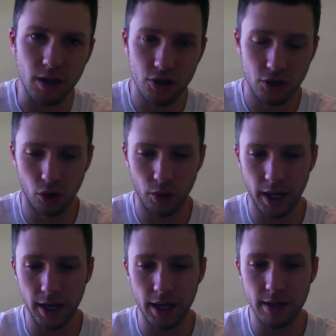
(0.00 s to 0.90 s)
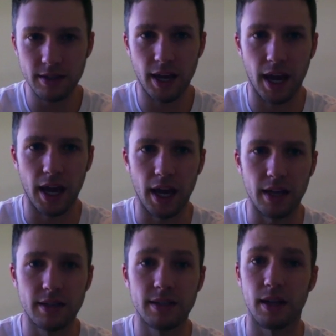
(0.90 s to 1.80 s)
So it is
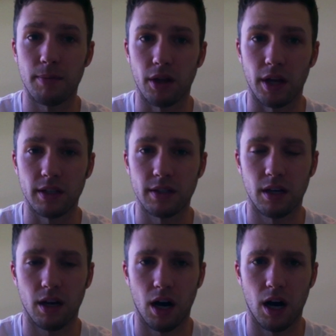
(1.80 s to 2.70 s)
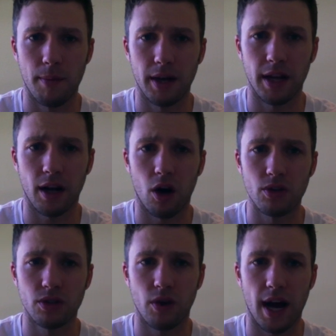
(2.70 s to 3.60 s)
a stimulant, and it
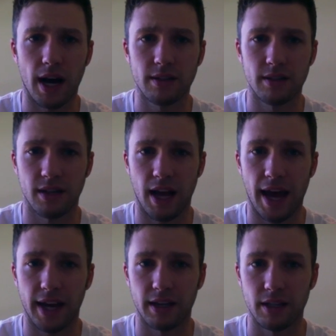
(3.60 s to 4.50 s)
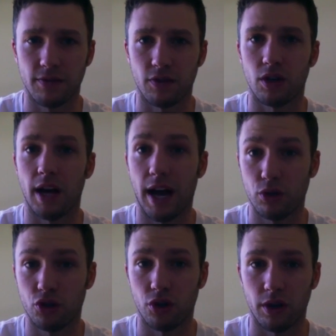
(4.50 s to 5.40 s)
also acts as an agonist for
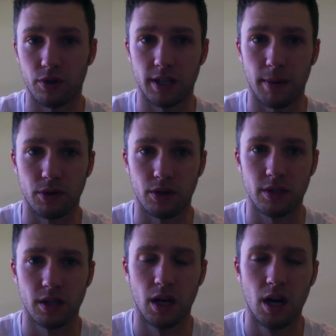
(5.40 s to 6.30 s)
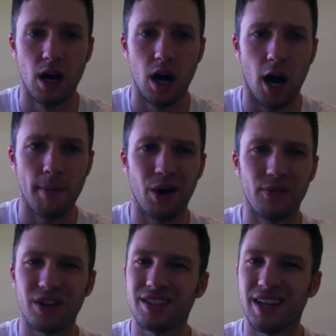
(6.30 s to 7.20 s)
adrenergic receptors.
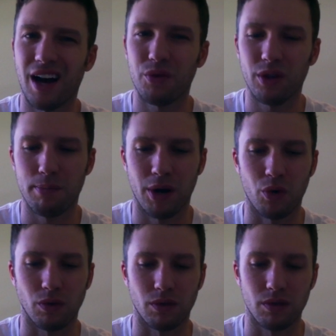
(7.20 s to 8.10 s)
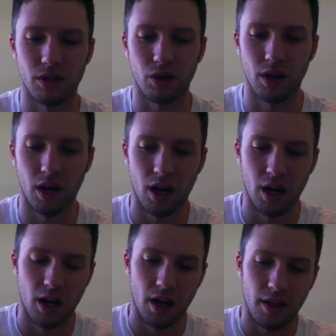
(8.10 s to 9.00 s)
However, it's not really potent. So
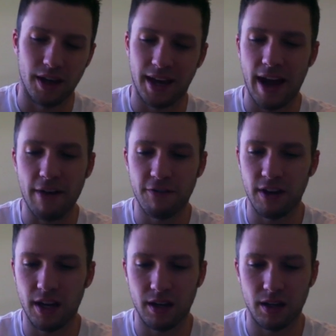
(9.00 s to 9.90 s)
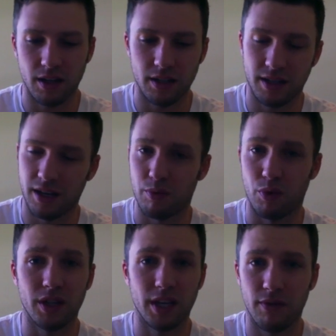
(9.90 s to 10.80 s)
the caffeine is going to
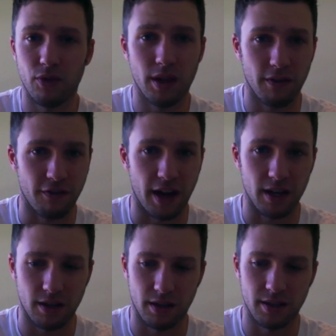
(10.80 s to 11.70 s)
really give you the effect.